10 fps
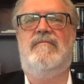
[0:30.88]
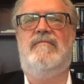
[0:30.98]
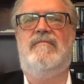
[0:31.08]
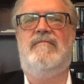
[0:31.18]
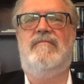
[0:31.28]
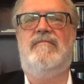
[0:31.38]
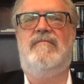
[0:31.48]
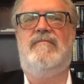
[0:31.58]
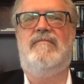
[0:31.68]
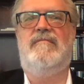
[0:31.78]

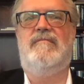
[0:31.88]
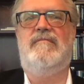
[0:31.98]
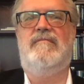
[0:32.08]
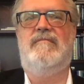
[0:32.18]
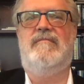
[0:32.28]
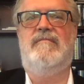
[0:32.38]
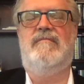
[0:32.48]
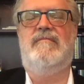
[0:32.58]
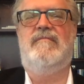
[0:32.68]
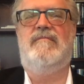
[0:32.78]

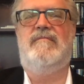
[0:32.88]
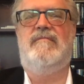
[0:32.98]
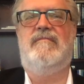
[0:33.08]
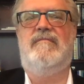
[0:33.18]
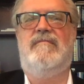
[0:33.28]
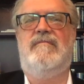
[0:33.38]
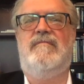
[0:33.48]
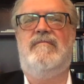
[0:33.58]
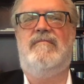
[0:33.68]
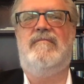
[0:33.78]

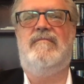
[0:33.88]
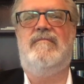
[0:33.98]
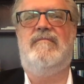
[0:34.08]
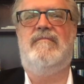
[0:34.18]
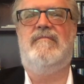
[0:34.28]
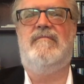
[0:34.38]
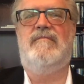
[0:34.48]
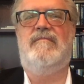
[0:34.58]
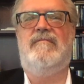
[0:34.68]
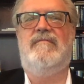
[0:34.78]

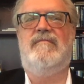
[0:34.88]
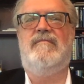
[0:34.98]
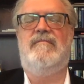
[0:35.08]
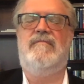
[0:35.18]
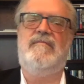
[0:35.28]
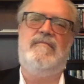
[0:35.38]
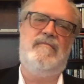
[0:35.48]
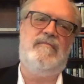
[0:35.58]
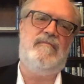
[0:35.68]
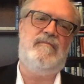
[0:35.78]

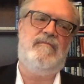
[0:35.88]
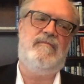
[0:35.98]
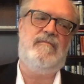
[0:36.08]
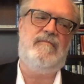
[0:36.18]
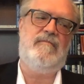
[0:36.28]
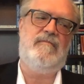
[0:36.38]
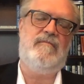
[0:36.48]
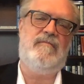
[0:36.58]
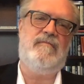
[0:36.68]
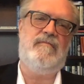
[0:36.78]

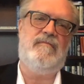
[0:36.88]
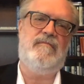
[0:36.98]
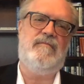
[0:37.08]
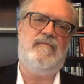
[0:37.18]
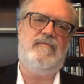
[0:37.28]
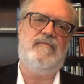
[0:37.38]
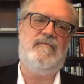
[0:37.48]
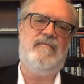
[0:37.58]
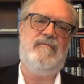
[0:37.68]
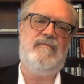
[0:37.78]

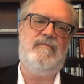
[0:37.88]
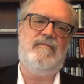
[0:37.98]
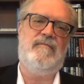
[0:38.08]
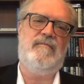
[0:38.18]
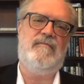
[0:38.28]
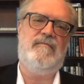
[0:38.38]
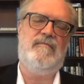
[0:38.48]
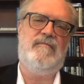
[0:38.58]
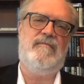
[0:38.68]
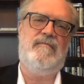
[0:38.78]
No words are spoken by the person on screen.